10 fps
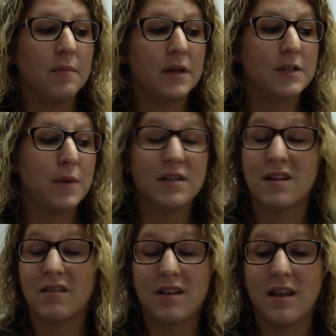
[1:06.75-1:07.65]
is
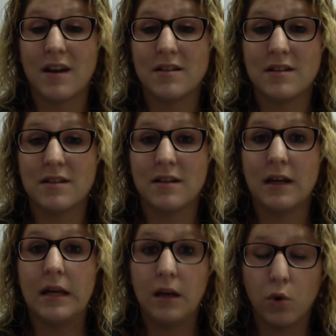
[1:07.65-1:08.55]
basically that it's
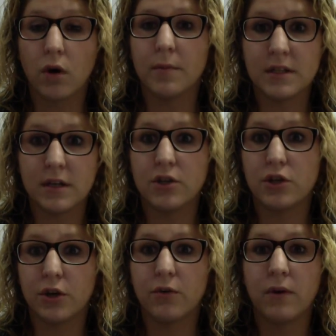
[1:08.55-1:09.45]
an enormous
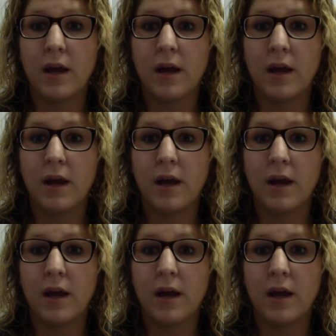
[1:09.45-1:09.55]
issue.